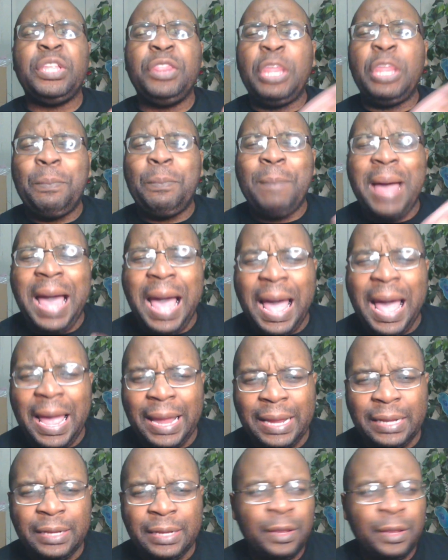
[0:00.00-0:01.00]
their
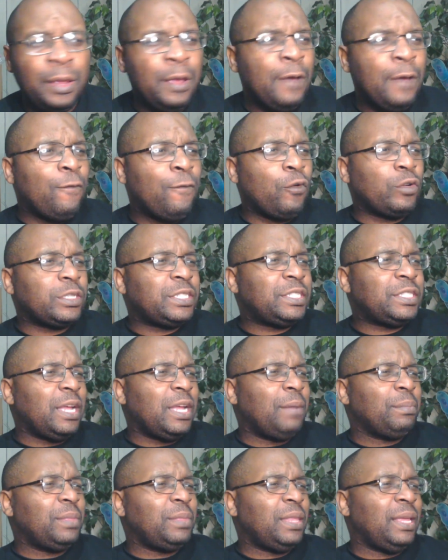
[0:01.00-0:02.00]
mind for
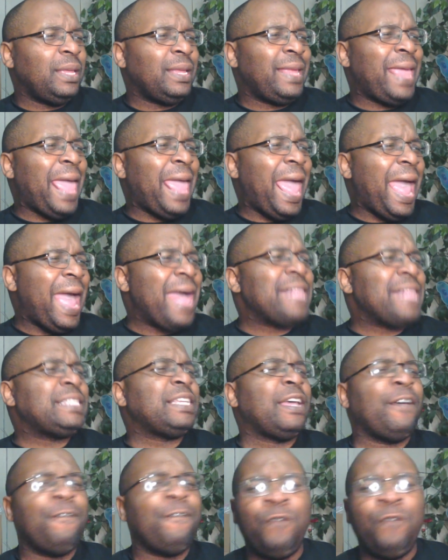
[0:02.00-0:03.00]
something at
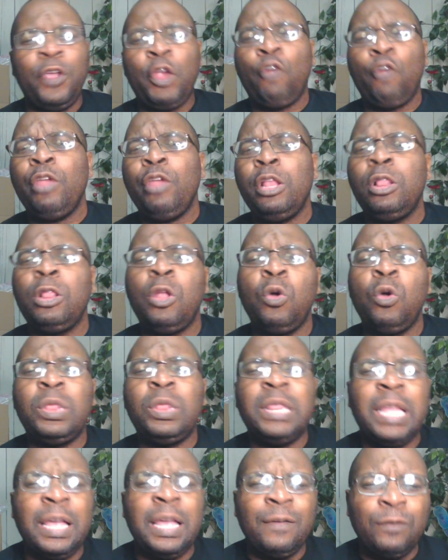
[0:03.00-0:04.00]
a very low
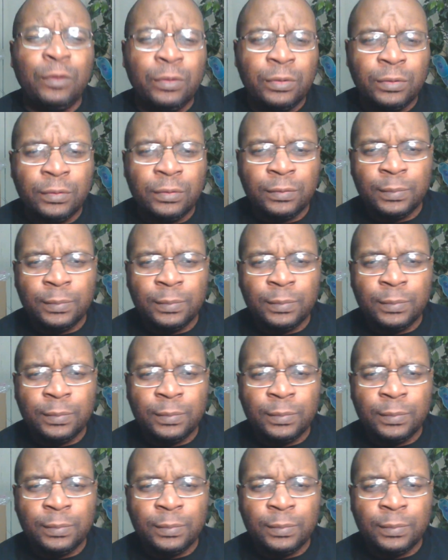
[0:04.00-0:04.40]
level,